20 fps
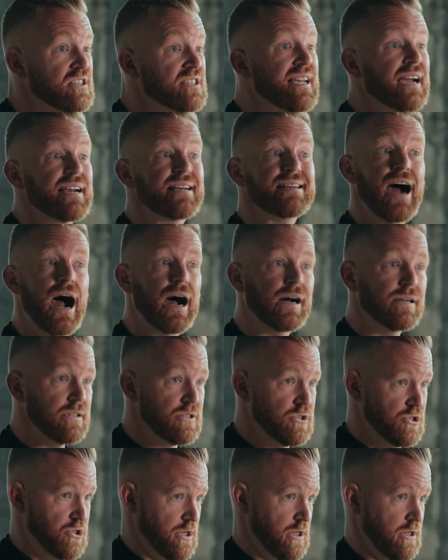
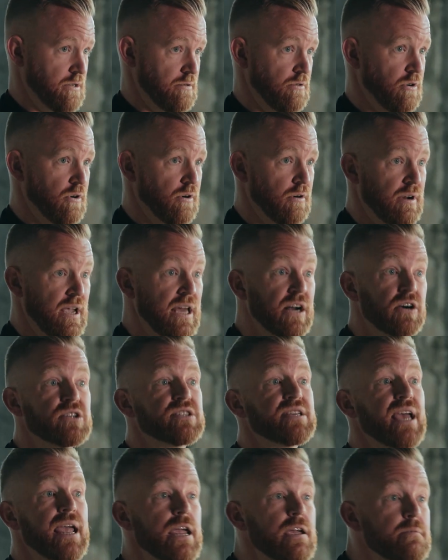technology or
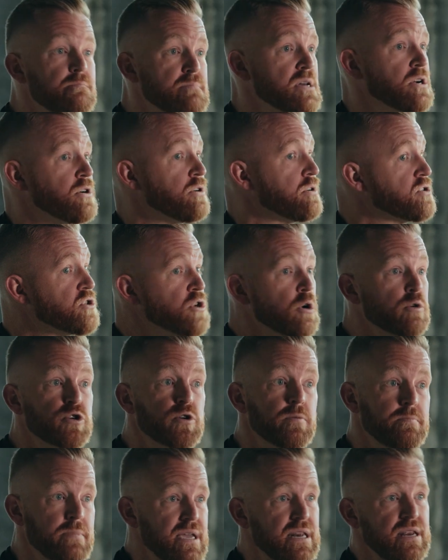entertainment or
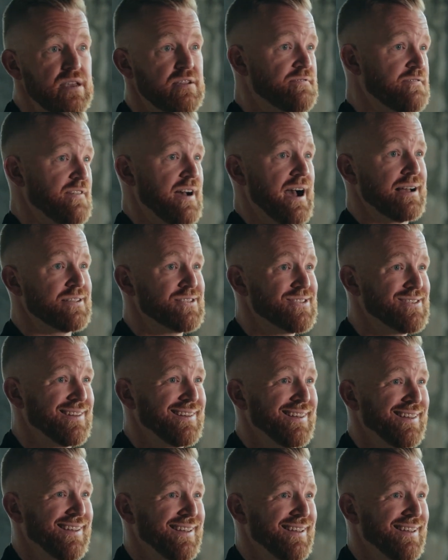social media fast.